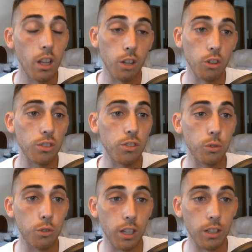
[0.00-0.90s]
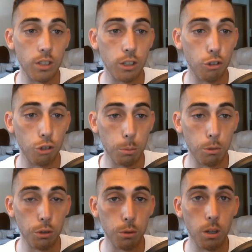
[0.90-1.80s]
a list of states they ship
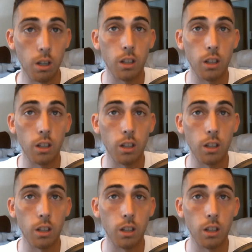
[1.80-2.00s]
to.